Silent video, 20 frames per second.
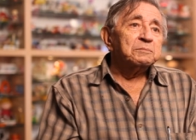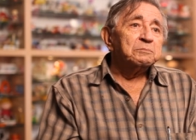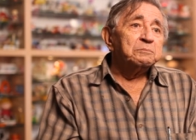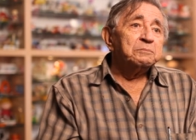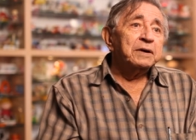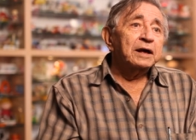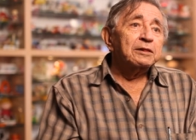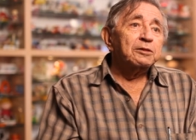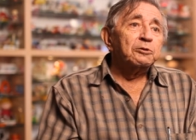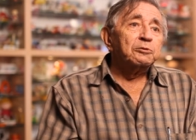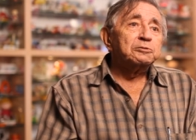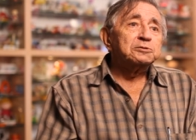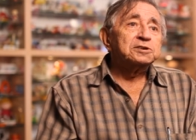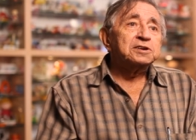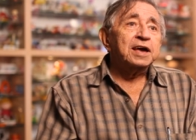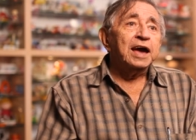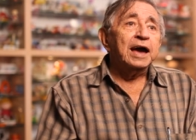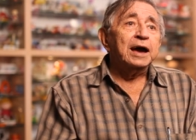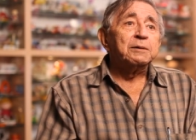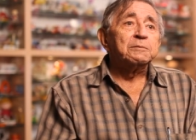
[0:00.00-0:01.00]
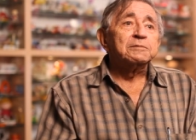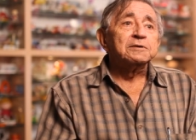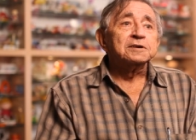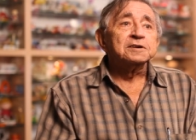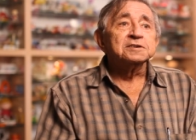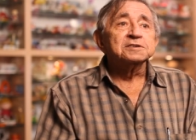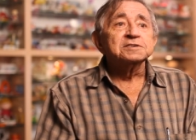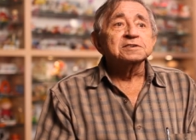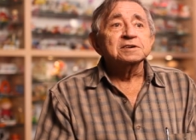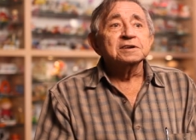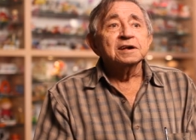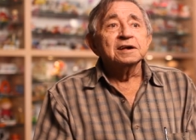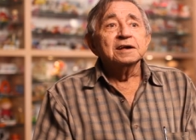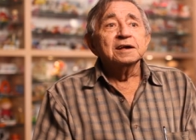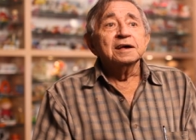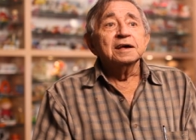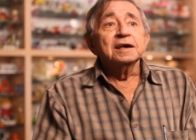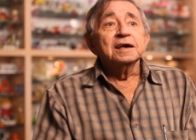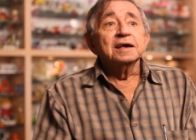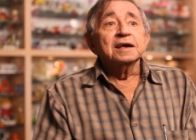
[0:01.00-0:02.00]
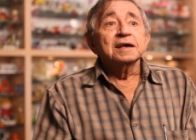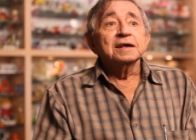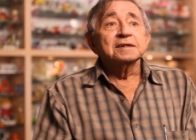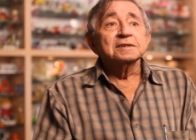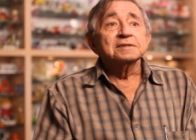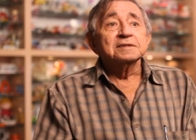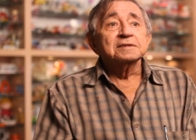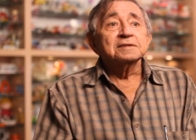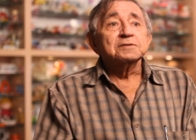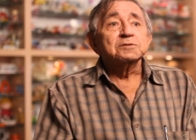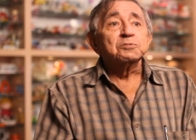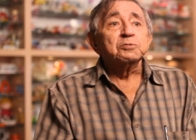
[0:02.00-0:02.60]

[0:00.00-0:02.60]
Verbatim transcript: bellows cameras and